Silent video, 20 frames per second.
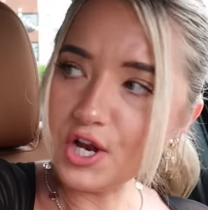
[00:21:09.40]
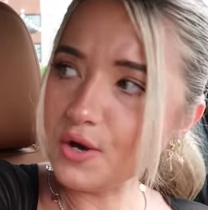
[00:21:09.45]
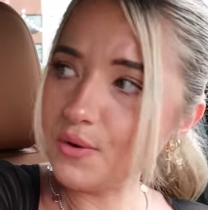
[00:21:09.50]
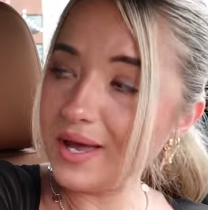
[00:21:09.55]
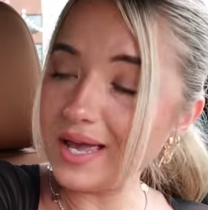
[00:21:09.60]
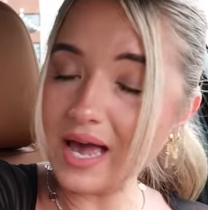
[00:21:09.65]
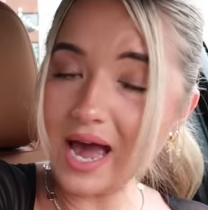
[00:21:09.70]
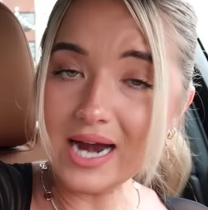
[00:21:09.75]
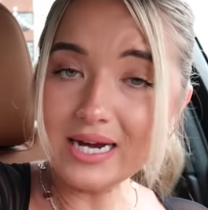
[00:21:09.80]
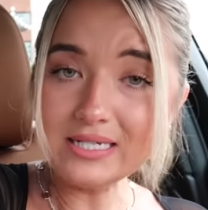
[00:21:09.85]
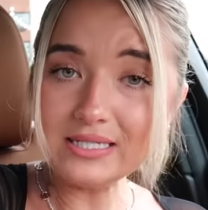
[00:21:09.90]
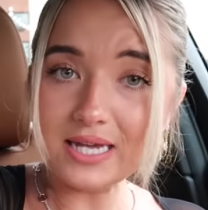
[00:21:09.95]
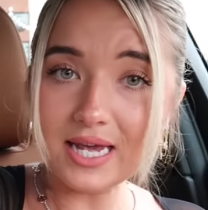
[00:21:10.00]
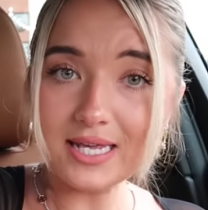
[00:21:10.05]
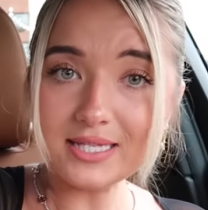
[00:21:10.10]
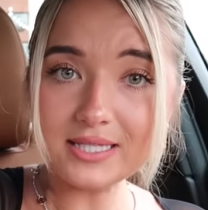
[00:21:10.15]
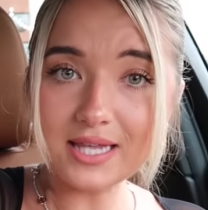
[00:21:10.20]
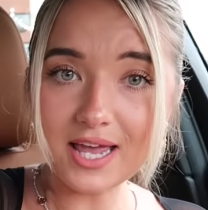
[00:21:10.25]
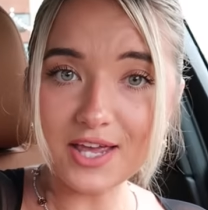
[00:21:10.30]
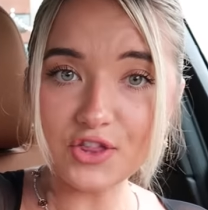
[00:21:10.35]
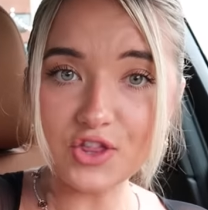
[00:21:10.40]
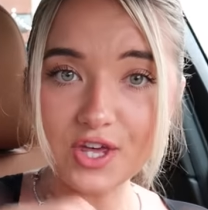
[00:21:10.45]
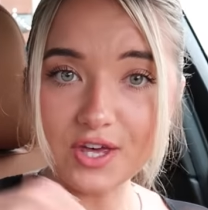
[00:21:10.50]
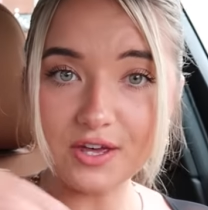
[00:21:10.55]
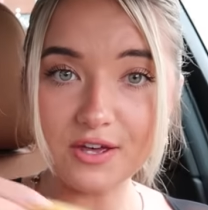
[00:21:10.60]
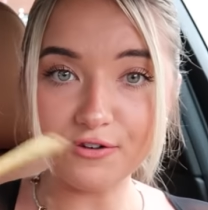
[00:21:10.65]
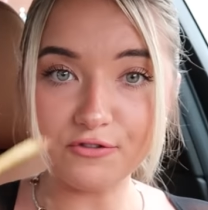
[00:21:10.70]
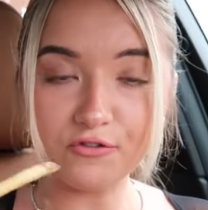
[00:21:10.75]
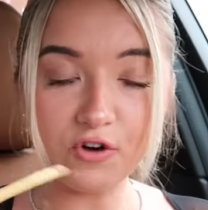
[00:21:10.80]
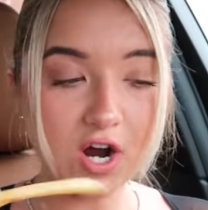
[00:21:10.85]
know, it kind of tastes like
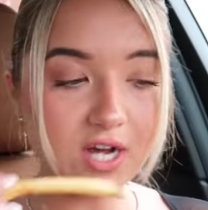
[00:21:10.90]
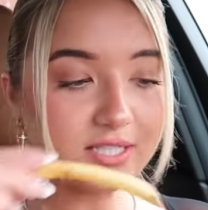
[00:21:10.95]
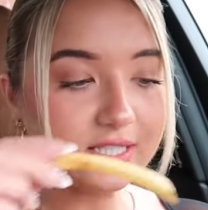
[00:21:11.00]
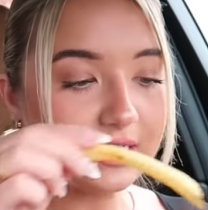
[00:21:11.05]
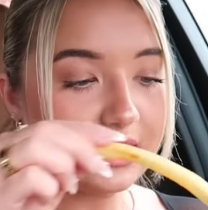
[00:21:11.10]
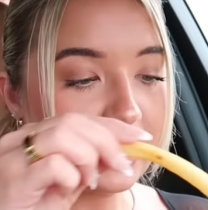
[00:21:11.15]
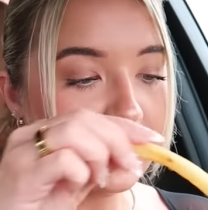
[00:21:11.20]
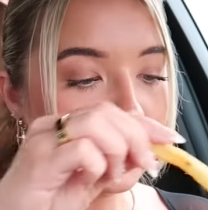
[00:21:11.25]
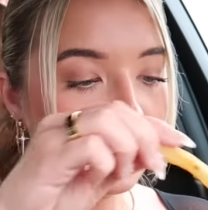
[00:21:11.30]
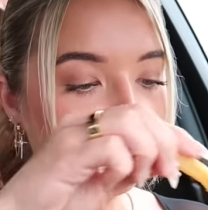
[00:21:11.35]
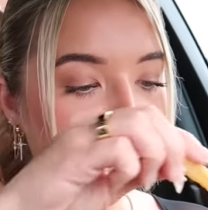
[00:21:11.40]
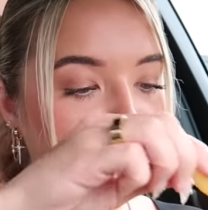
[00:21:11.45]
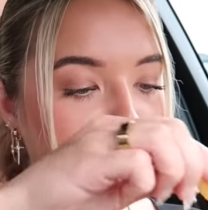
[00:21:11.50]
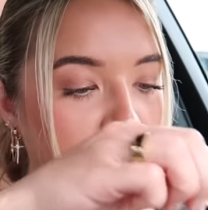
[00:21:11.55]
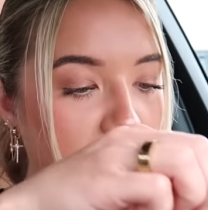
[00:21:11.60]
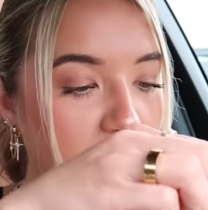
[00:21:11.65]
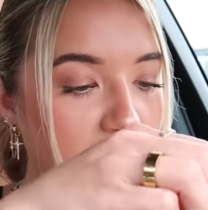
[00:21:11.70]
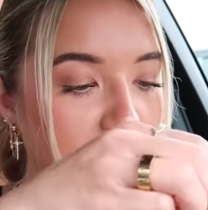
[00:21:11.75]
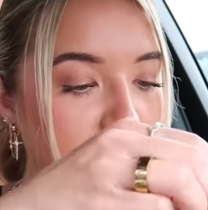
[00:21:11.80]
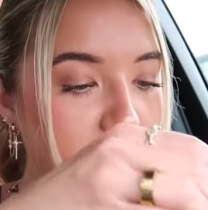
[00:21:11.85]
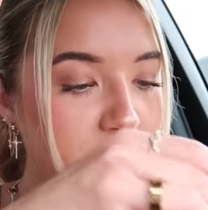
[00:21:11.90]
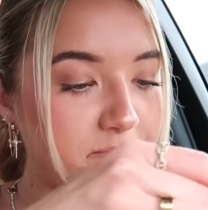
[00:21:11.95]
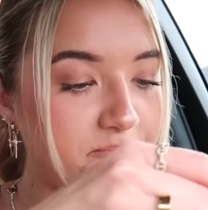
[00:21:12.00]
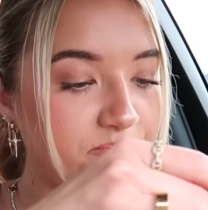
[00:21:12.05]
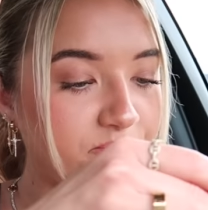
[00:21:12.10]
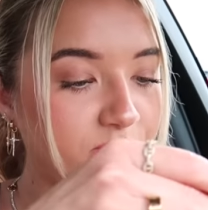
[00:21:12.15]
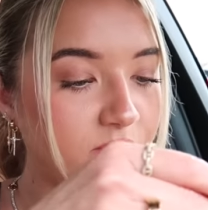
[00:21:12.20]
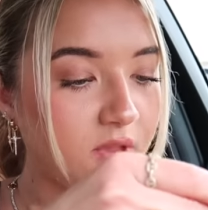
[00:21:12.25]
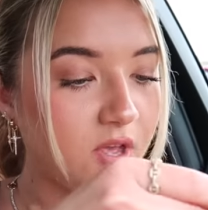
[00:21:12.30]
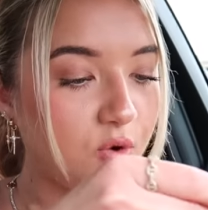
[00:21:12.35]
the Frosty from
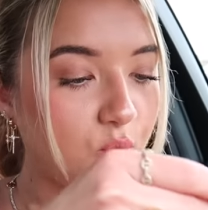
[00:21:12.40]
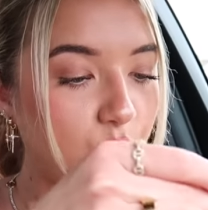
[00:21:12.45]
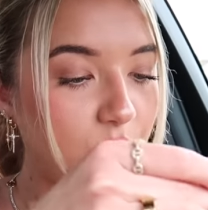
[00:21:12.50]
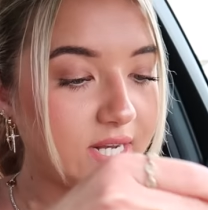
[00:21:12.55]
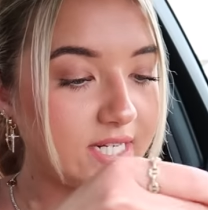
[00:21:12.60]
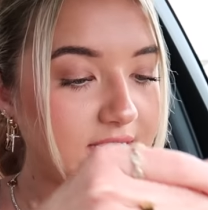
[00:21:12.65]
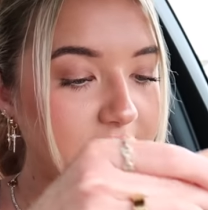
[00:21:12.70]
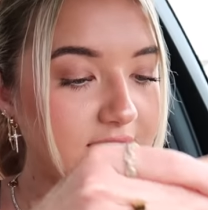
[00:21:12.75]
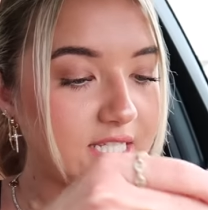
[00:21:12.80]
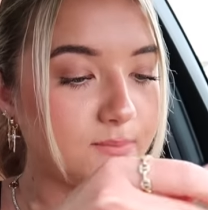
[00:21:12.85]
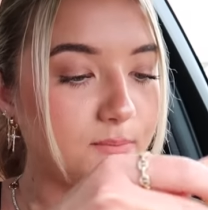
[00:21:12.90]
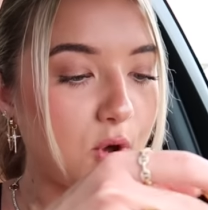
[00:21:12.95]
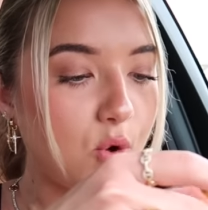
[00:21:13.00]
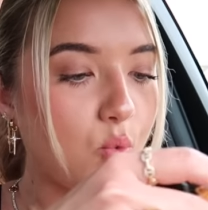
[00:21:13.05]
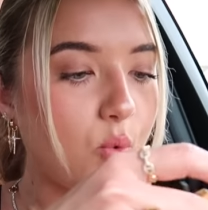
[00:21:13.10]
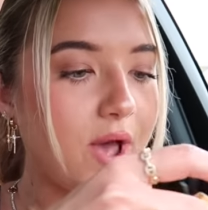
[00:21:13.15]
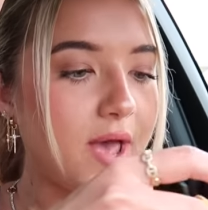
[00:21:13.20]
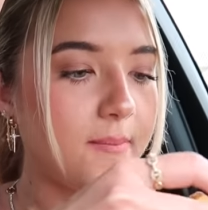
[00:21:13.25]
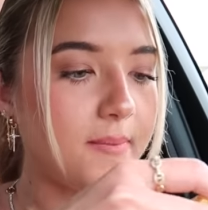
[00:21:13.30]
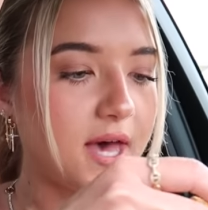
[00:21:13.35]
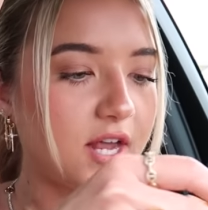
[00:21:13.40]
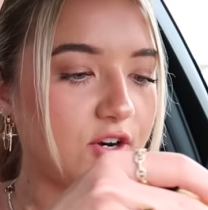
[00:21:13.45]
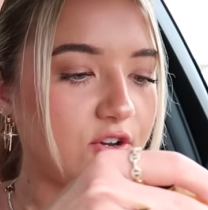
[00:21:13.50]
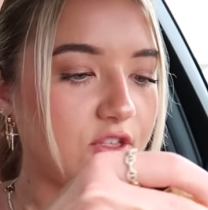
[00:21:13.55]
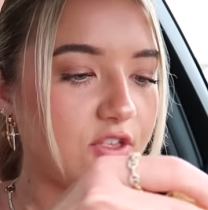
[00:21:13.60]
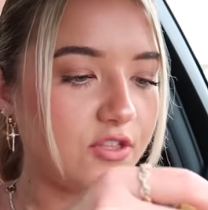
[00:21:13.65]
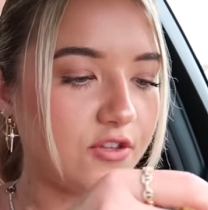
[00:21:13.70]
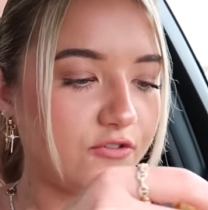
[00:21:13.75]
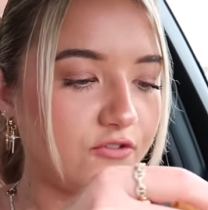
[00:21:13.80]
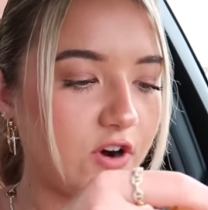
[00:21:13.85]
Wendy's, but way better
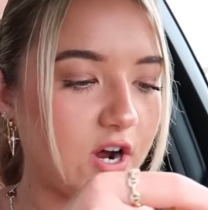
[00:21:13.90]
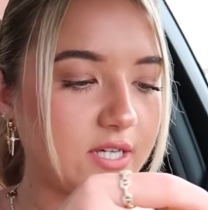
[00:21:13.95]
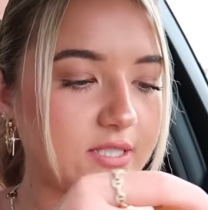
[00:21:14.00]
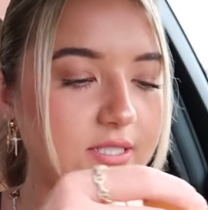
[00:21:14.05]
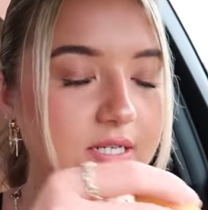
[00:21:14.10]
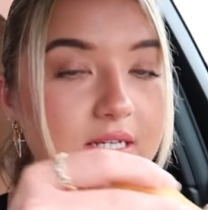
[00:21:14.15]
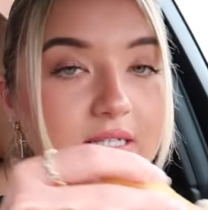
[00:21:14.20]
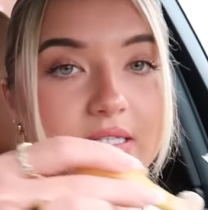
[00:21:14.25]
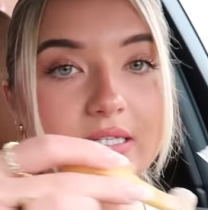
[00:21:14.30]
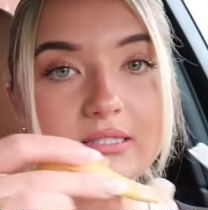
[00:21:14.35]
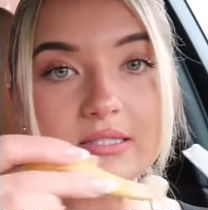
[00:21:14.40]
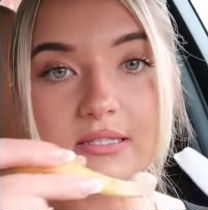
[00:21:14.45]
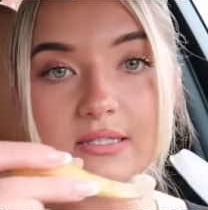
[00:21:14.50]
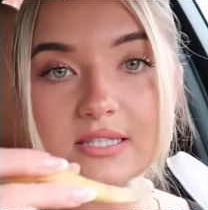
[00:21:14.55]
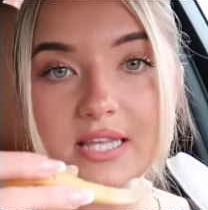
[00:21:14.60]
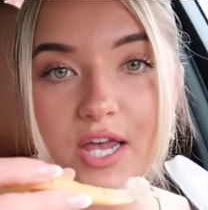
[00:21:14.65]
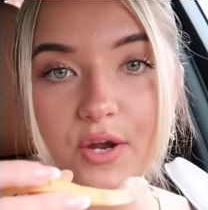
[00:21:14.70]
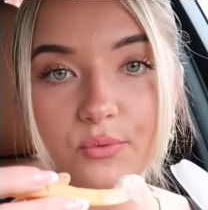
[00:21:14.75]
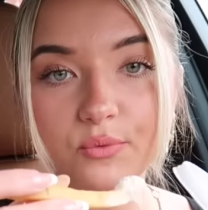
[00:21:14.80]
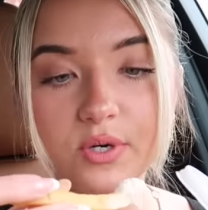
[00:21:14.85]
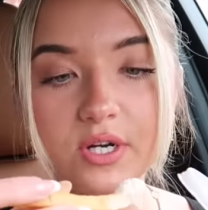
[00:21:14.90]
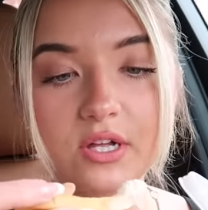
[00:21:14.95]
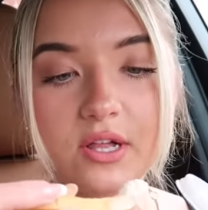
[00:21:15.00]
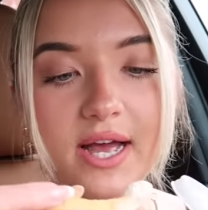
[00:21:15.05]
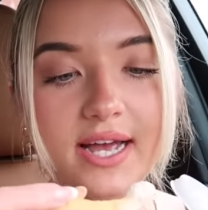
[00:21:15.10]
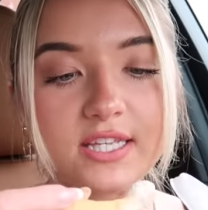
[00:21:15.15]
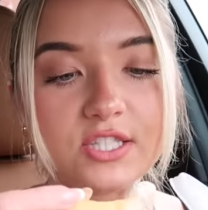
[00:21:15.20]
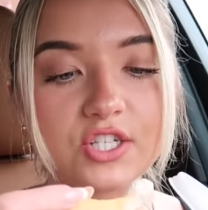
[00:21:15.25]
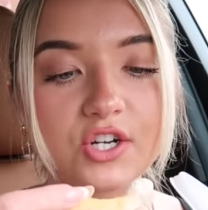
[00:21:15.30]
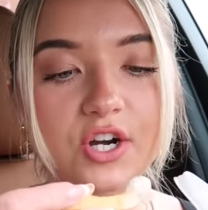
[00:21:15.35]
than the Frosties because this is like real
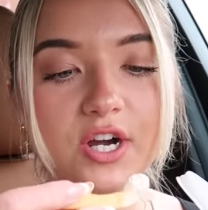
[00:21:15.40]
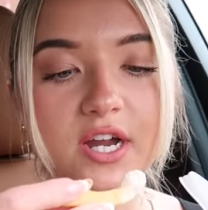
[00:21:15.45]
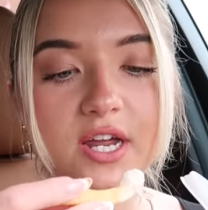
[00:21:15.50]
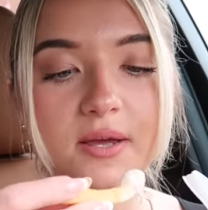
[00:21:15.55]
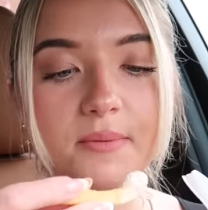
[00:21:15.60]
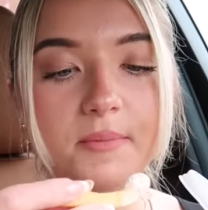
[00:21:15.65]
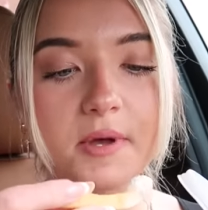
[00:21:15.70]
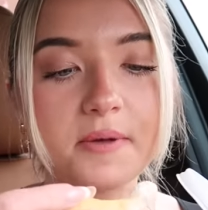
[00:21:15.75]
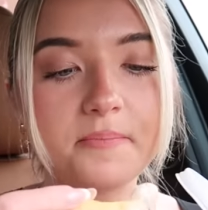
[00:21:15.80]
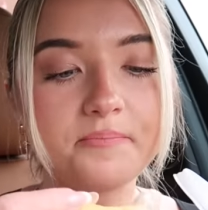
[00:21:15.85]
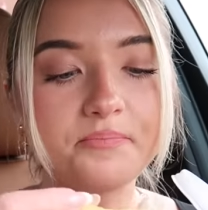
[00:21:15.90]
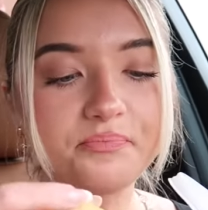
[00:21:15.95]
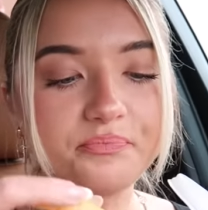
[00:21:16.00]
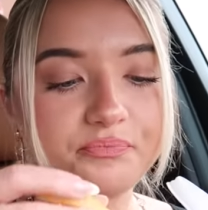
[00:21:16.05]
ice cream.